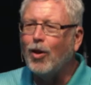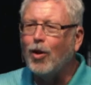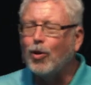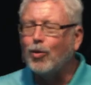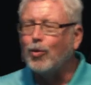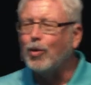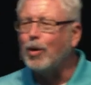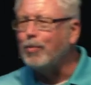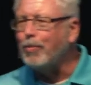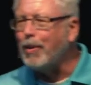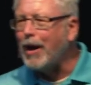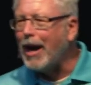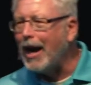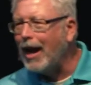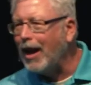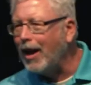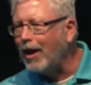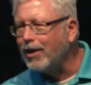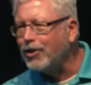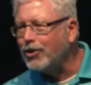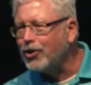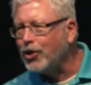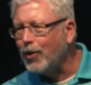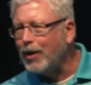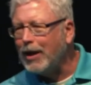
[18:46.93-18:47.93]
or
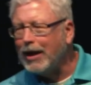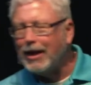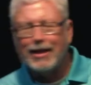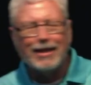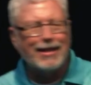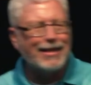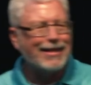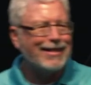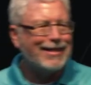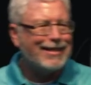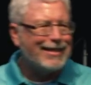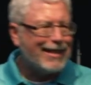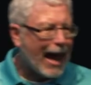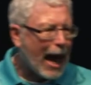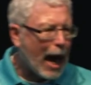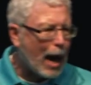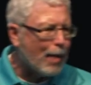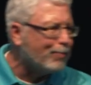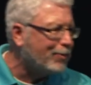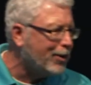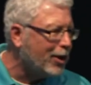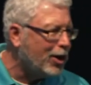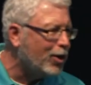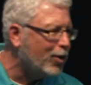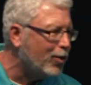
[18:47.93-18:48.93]
rebel so he can just
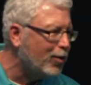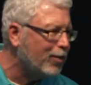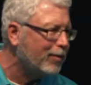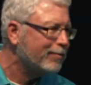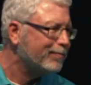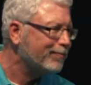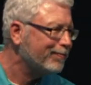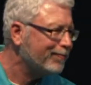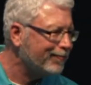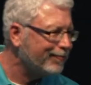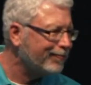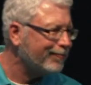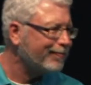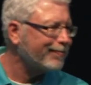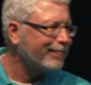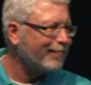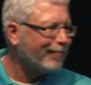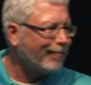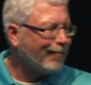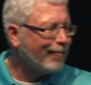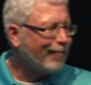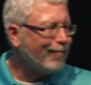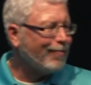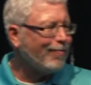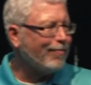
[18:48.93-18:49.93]
zap you.
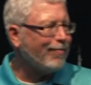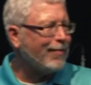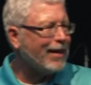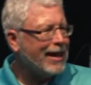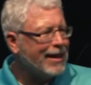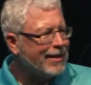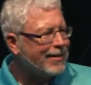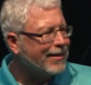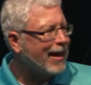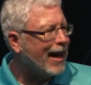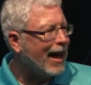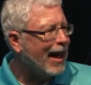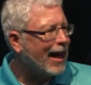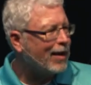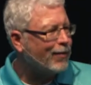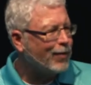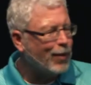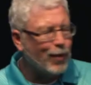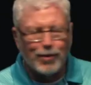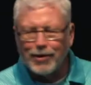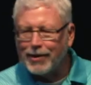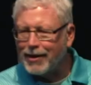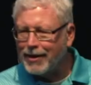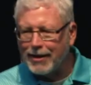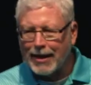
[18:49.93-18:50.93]
He's God. If he
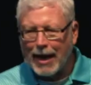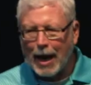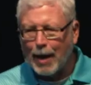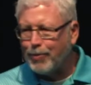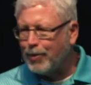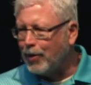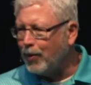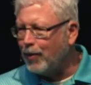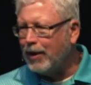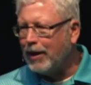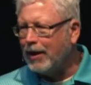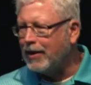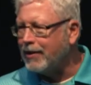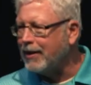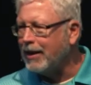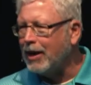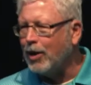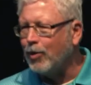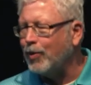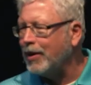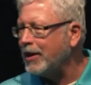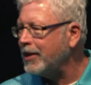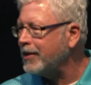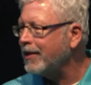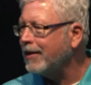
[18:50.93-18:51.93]
wants to zap you, he doesn't need a
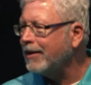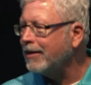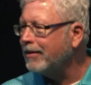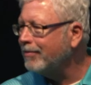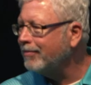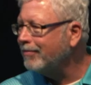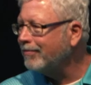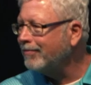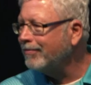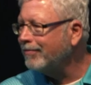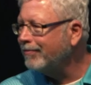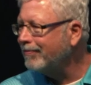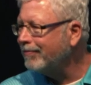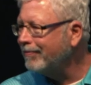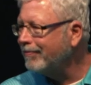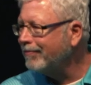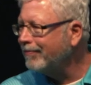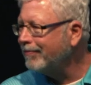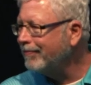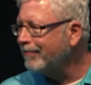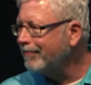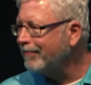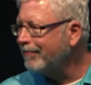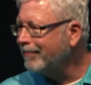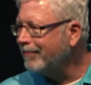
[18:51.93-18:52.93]
reason.
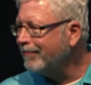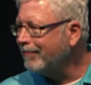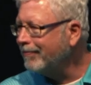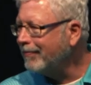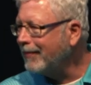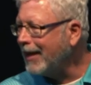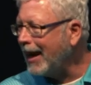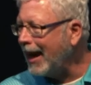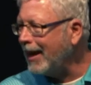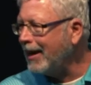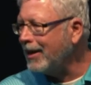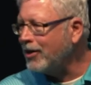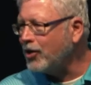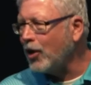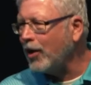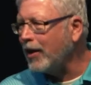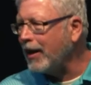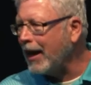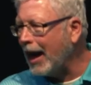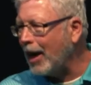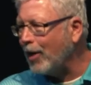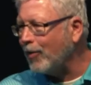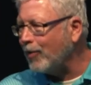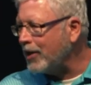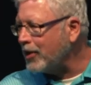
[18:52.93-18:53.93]
Okay? He's already
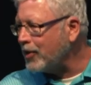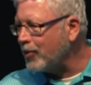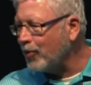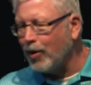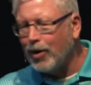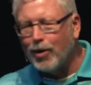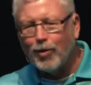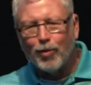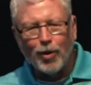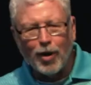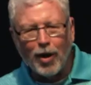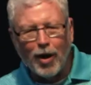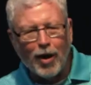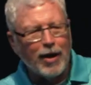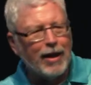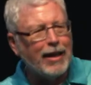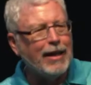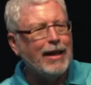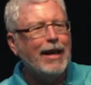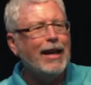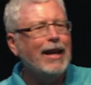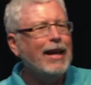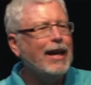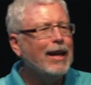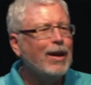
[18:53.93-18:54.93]
got a reason. We're, we're already,
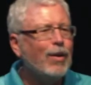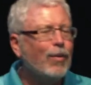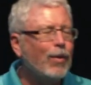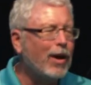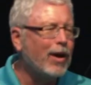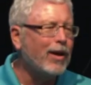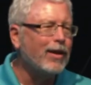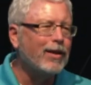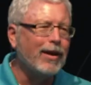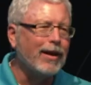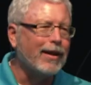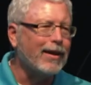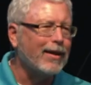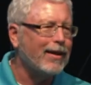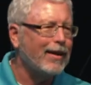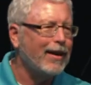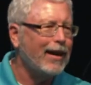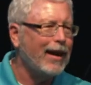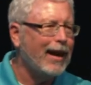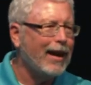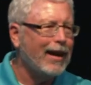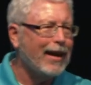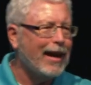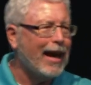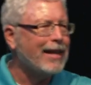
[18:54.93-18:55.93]
we're, look,
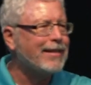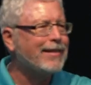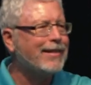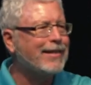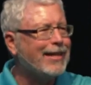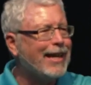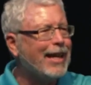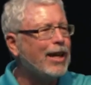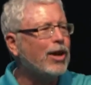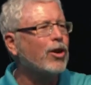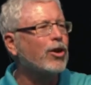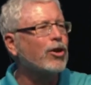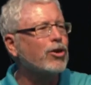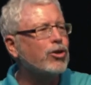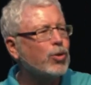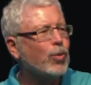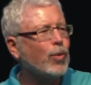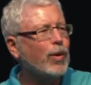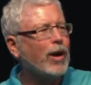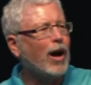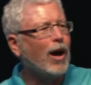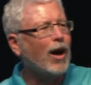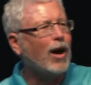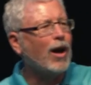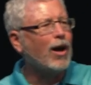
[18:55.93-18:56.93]
as sinners,
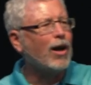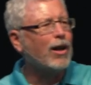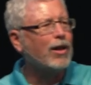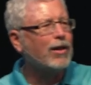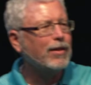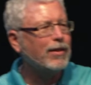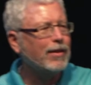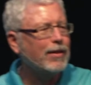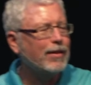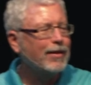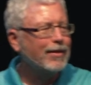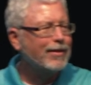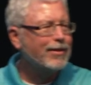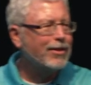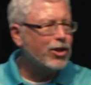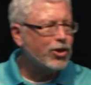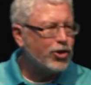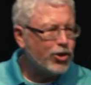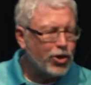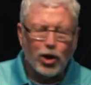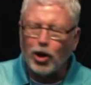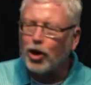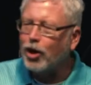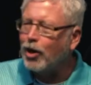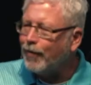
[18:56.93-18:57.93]
we all
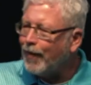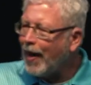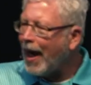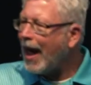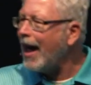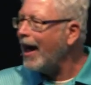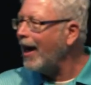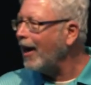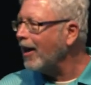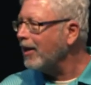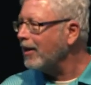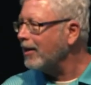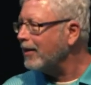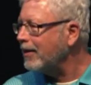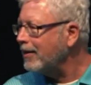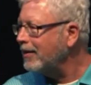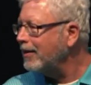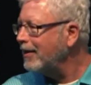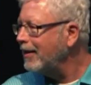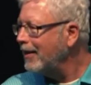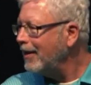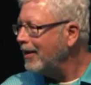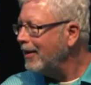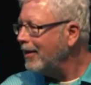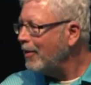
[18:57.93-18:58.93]
deserve hell
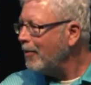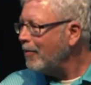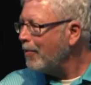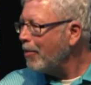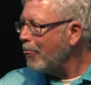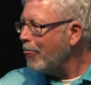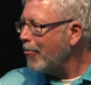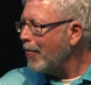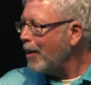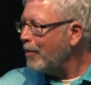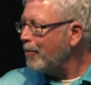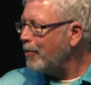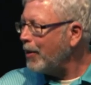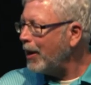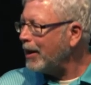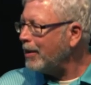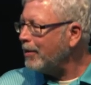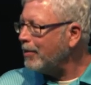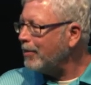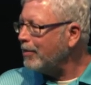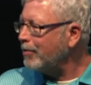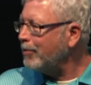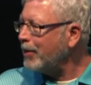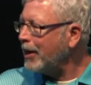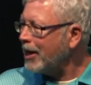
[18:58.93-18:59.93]

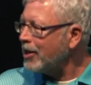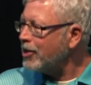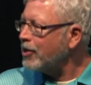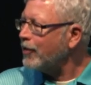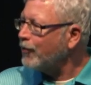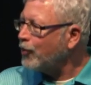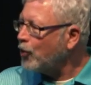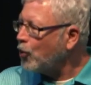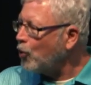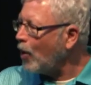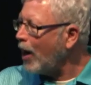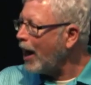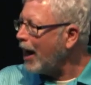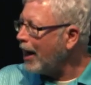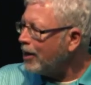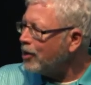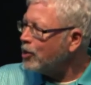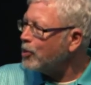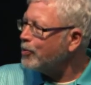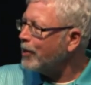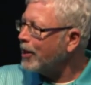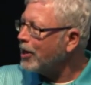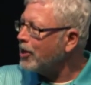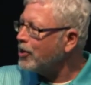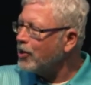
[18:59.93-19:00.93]
but because of grace,
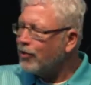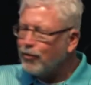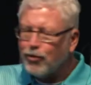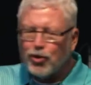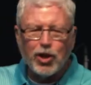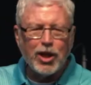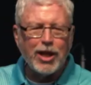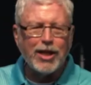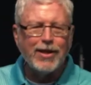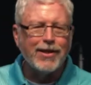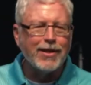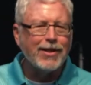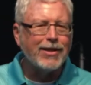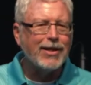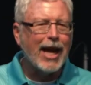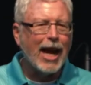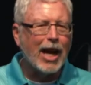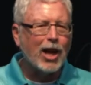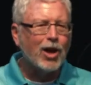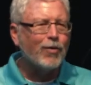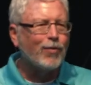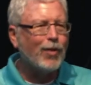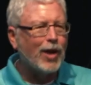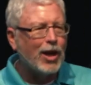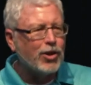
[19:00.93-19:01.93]
because of Jesus'
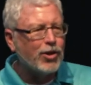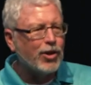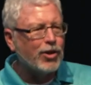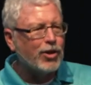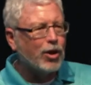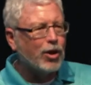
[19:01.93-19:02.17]
sacrifice on the